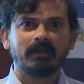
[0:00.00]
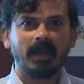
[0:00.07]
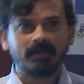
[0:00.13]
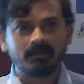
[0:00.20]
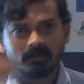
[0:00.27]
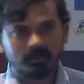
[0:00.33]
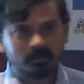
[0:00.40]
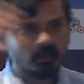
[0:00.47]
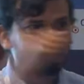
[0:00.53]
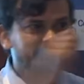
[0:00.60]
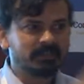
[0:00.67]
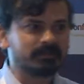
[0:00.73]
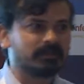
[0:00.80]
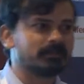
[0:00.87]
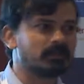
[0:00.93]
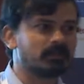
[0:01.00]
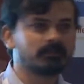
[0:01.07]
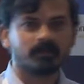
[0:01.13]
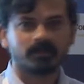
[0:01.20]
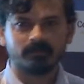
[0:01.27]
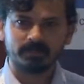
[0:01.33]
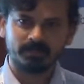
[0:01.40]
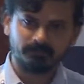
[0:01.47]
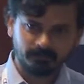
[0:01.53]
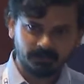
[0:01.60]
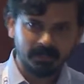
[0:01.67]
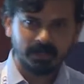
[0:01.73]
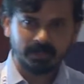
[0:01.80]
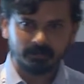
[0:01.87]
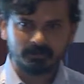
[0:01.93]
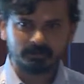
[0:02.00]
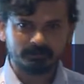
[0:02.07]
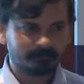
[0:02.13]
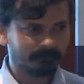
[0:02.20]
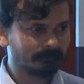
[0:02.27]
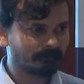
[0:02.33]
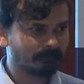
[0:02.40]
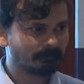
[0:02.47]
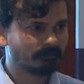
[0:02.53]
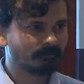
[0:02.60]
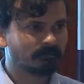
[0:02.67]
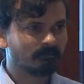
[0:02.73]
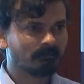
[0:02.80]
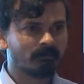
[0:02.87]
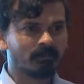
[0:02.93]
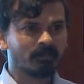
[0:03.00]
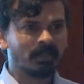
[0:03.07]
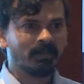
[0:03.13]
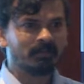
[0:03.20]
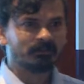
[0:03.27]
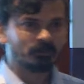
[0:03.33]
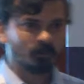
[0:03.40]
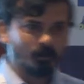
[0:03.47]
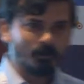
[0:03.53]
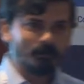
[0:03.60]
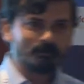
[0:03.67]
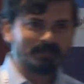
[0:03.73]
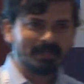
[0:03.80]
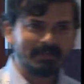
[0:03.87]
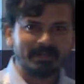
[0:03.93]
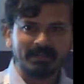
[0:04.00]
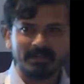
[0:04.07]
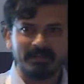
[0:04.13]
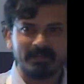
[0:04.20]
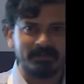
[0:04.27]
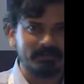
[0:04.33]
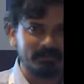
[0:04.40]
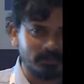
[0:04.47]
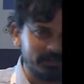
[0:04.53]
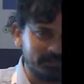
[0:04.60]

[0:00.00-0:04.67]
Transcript: and turn off these sensors whenever they feel like, So the